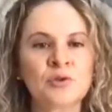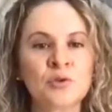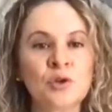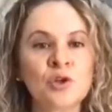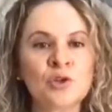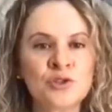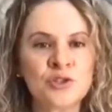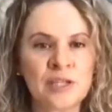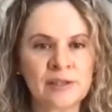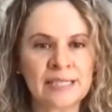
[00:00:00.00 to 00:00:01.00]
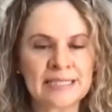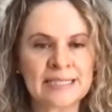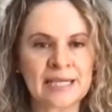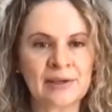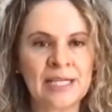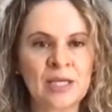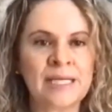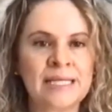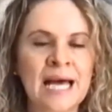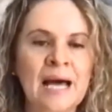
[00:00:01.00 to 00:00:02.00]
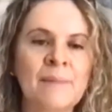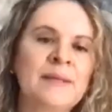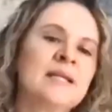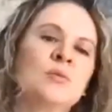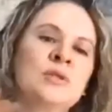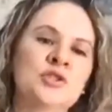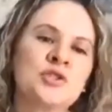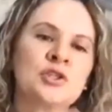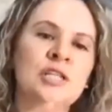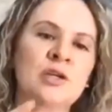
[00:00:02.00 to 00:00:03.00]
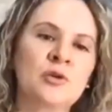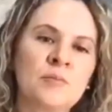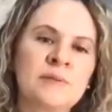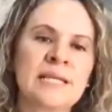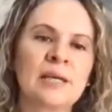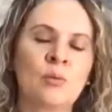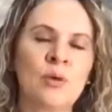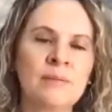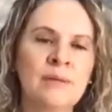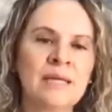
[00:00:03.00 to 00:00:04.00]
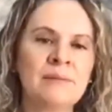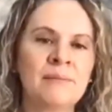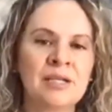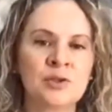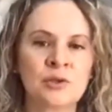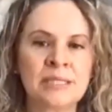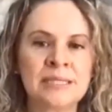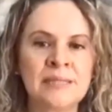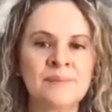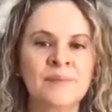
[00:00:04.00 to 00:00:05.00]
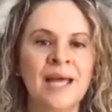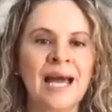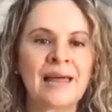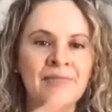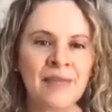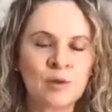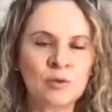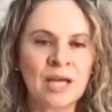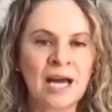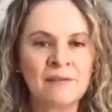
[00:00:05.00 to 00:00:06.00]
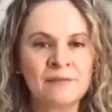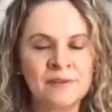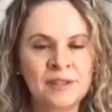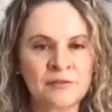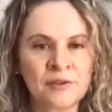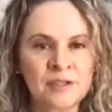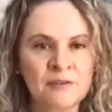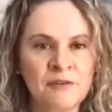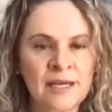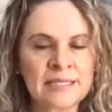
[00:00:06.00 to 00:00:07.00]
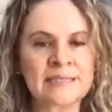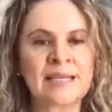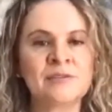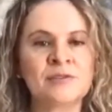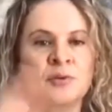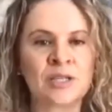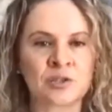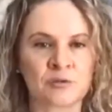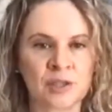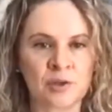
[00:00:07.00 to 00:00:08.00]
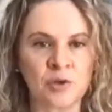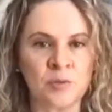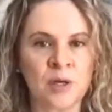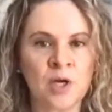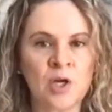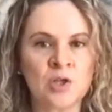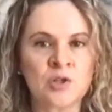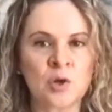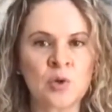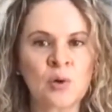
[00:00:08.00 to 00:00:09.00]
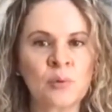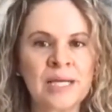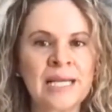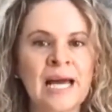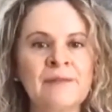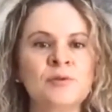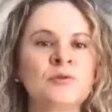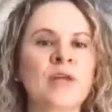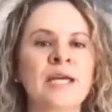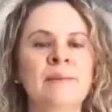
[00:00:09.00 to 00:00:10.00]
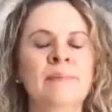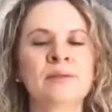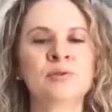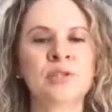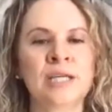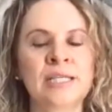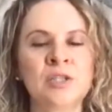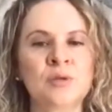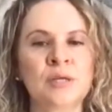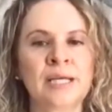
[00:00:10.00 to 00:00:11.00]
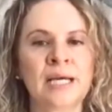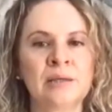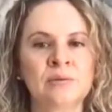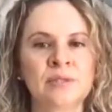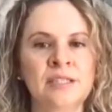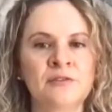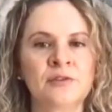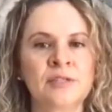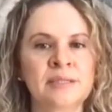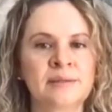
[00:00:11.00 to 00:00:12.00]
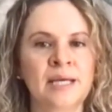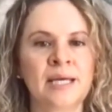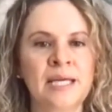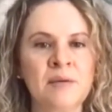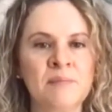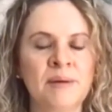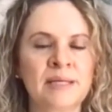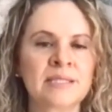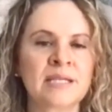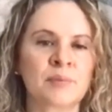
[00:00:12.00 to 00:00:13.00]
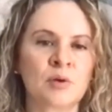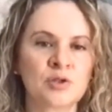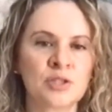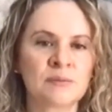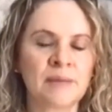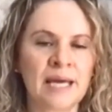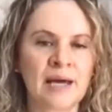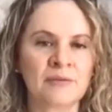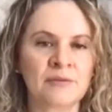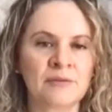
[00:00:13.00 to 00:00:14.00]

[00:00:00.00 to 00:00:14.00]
don't consider necessarily what is happening with certain groups like women, minority, and they could have different effects than the rest of the group. So you really have to take into account the different impacts a project may have.